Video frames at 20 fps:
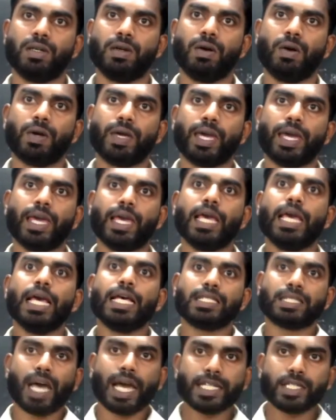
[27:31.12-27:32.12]

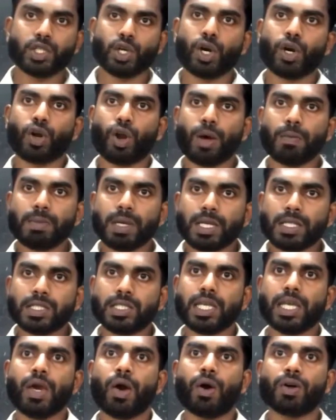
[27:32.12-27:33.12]
Okay, cytochrome
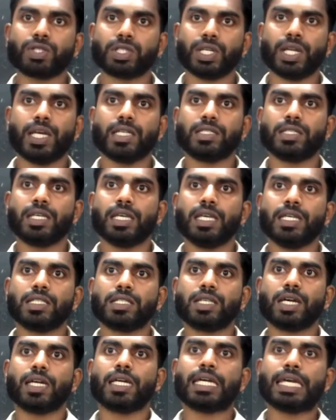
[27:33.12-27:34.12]
C oxidase
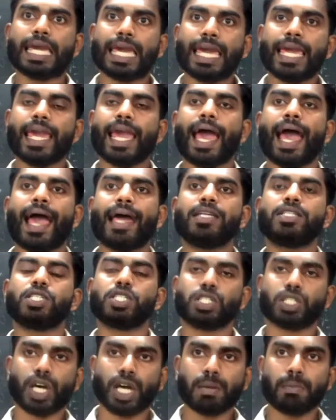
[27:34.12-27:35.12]
is the key
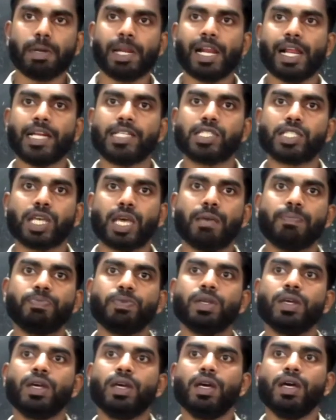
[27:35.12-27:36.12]
and terminal
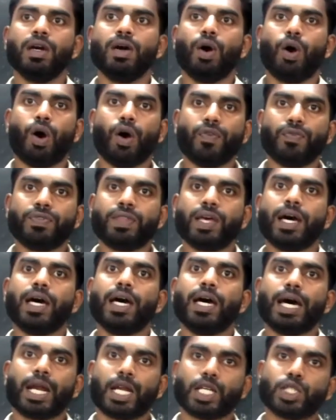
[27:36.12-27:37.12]
enzyme of
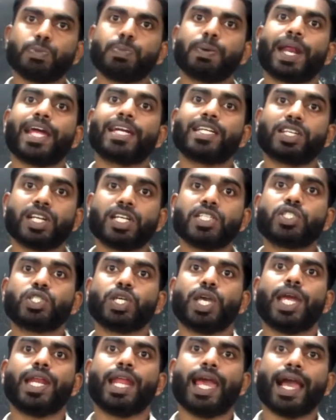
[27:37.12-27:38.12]
the respiratory
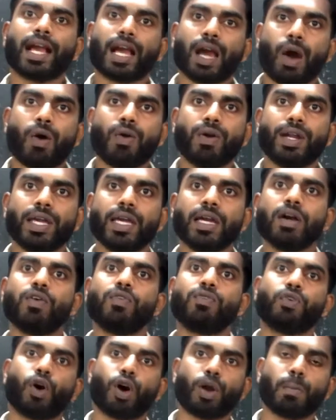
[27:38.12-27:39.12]
chain,
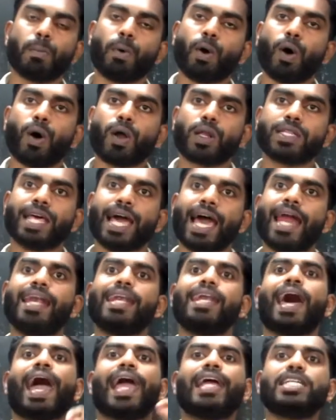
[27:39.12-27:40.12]
accounting for more
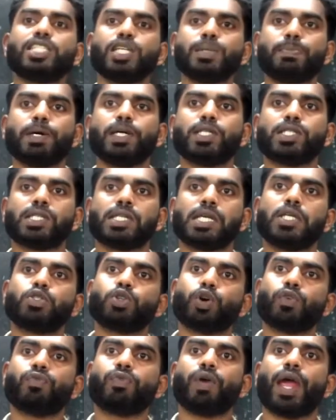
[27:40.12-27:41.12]
than
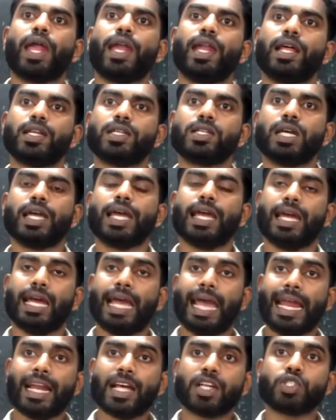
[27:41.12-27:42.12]
90% of
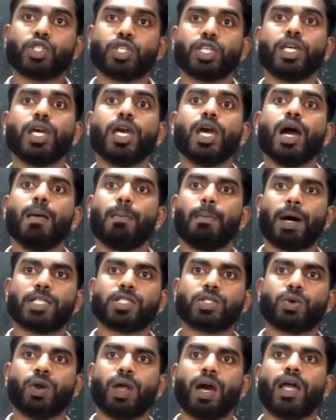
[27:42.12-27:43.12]
energy
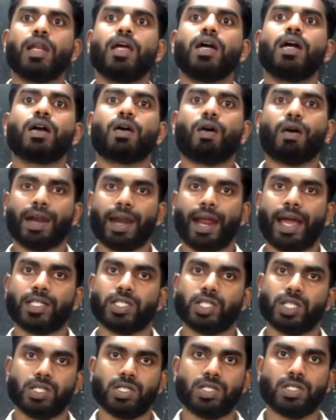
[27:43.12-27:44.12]
muscular
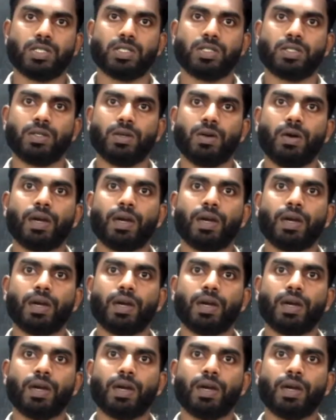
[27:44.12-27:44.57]
contractions.